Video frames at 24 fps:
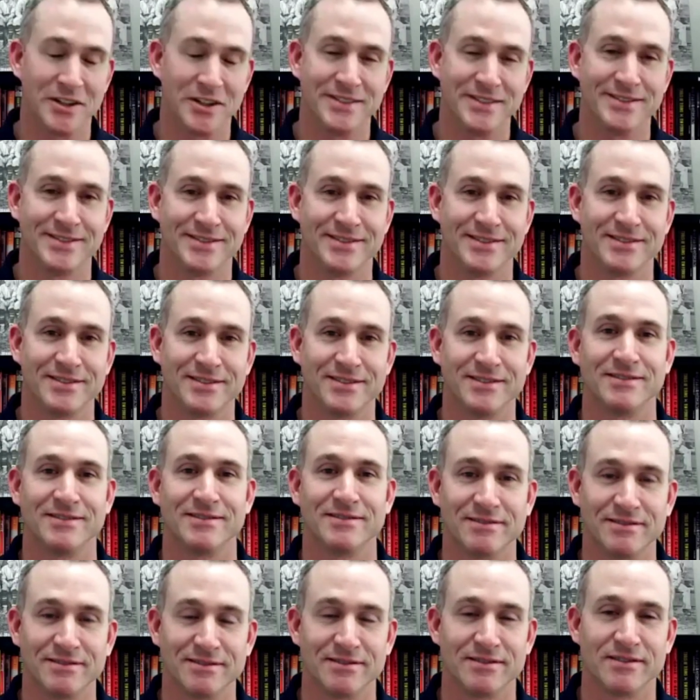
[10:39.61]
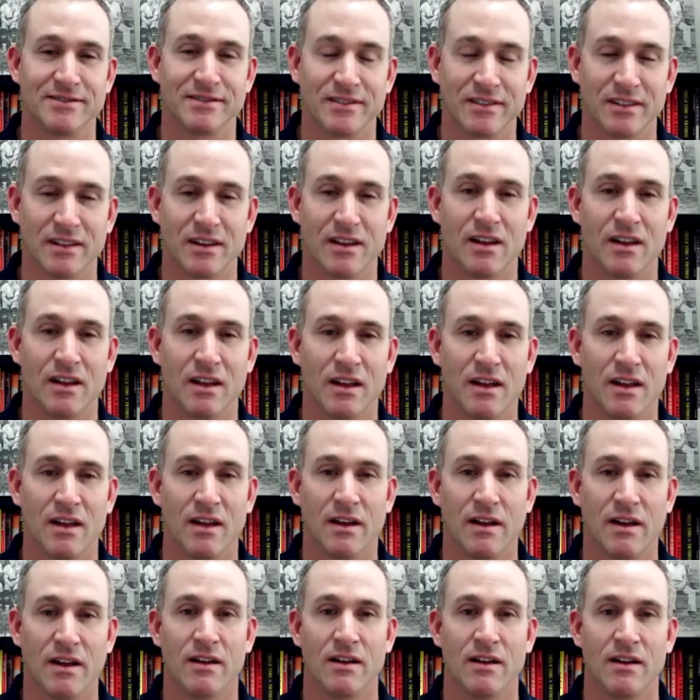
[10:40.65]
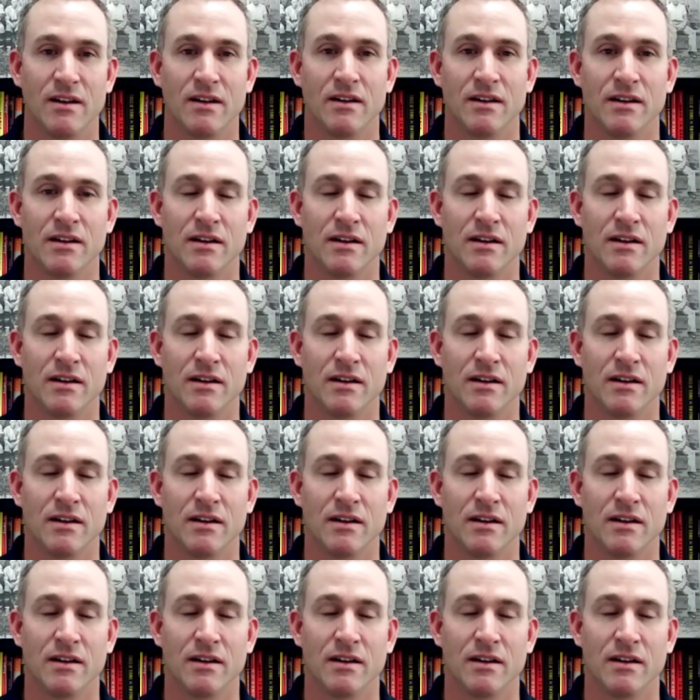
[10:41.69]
or somebody who was struggling, and